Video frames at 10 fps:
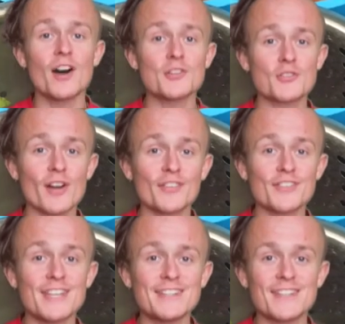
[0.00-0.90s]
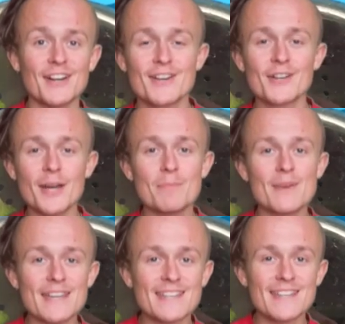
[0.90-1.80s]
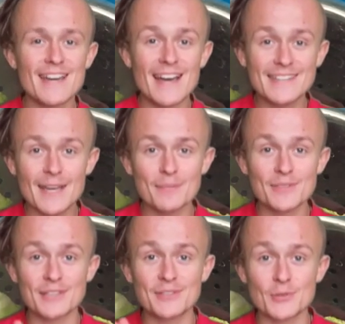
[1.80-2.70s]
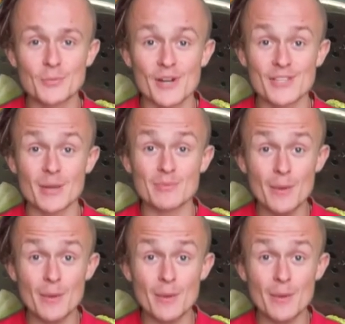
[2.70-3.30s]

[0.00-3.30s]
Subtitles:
Straight after India, look at me attempting to do press ups.